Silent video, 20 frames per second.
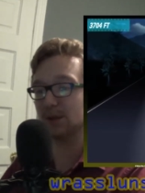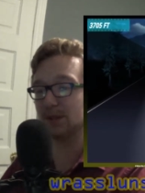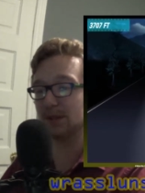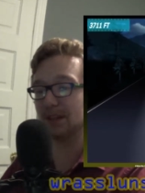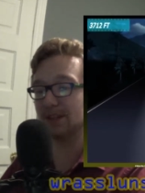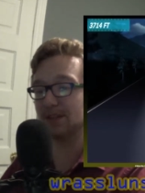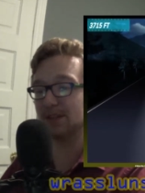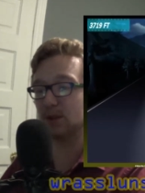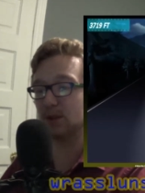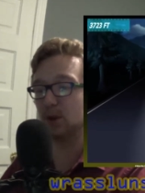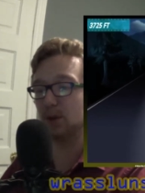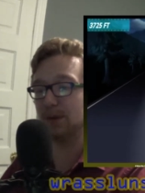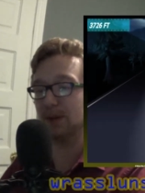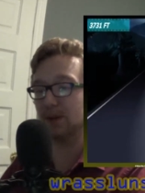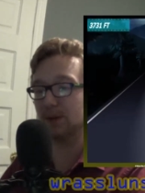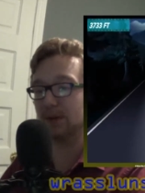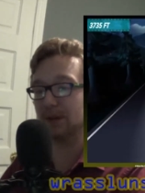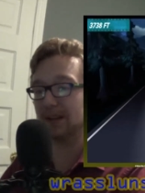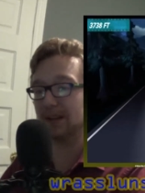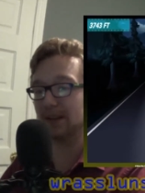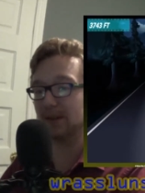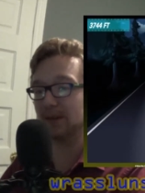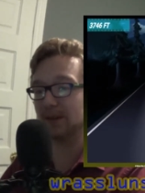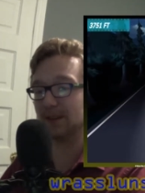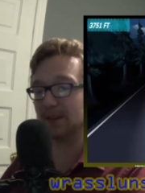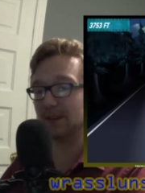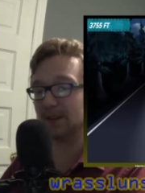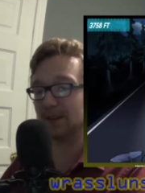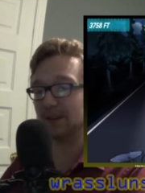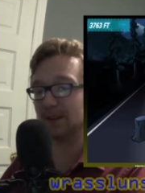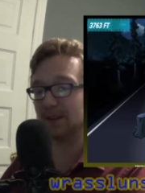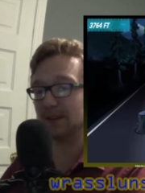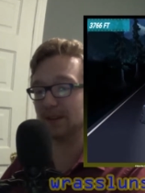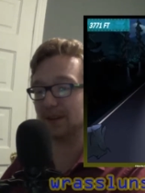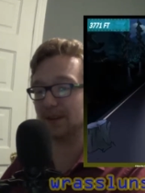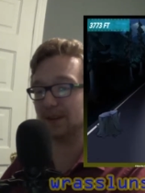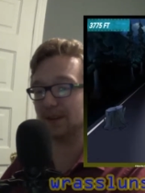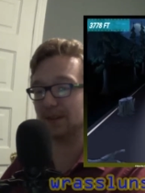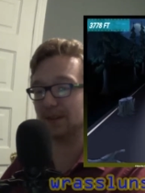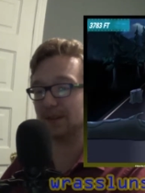is, is Scooby doing like
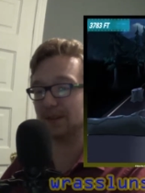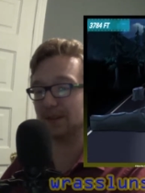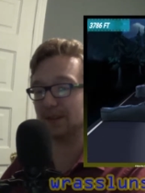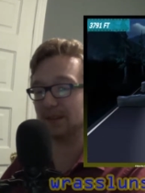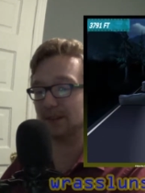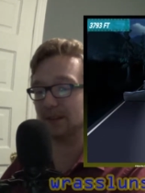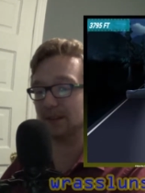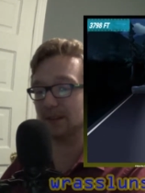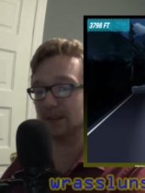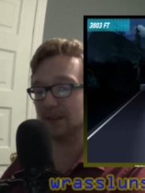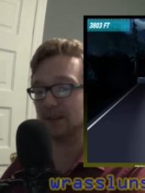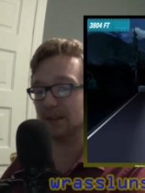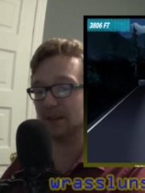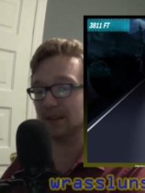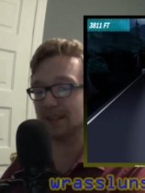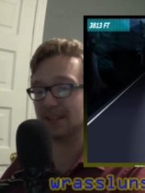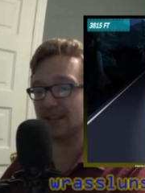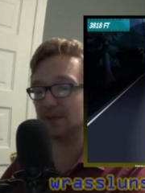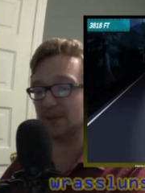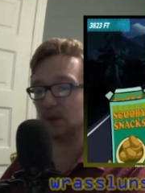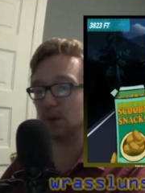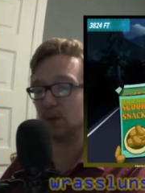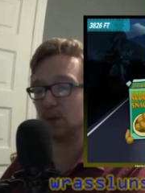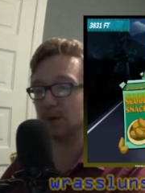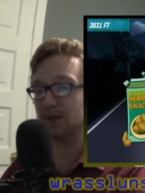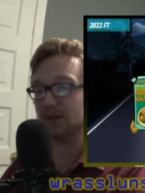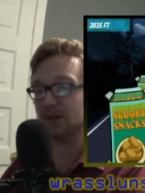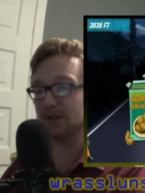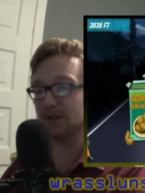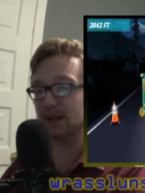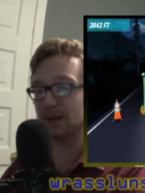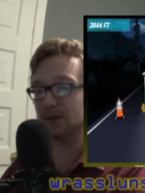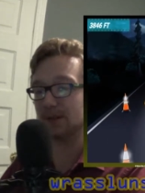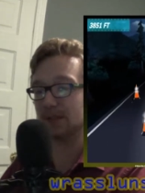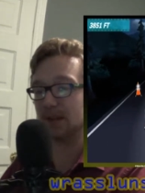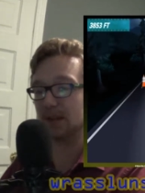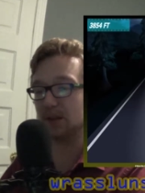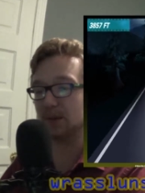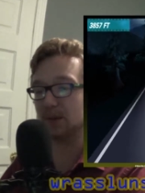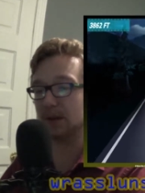the the devil horns Oops.
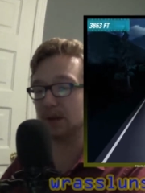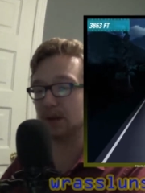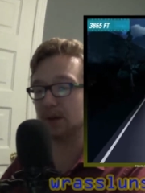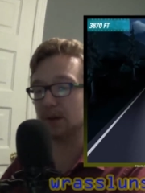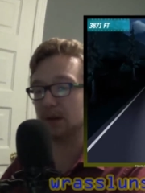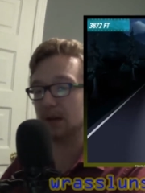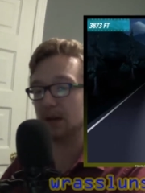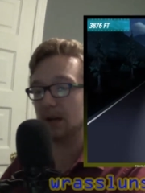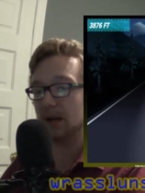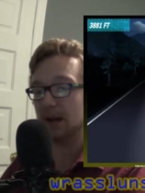outside the window? quick, quick,